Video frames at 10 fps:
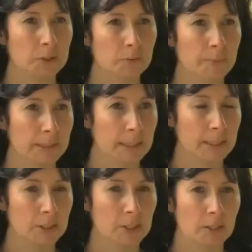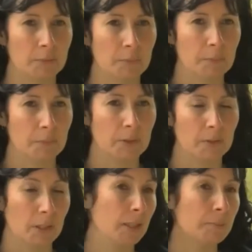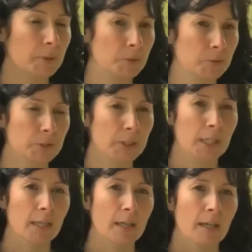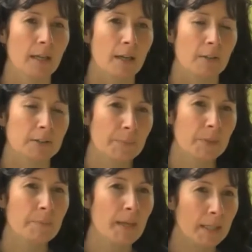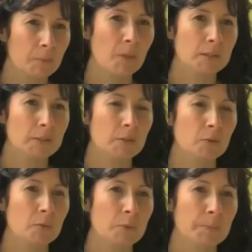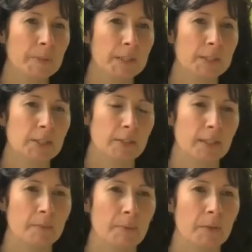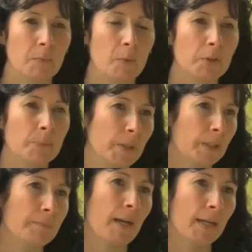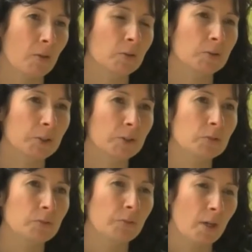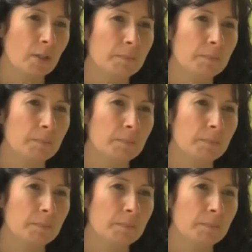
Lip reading: of mitigation that can be used. Some of the main ones, though, would be to think about what you're bringing back onto your own farm.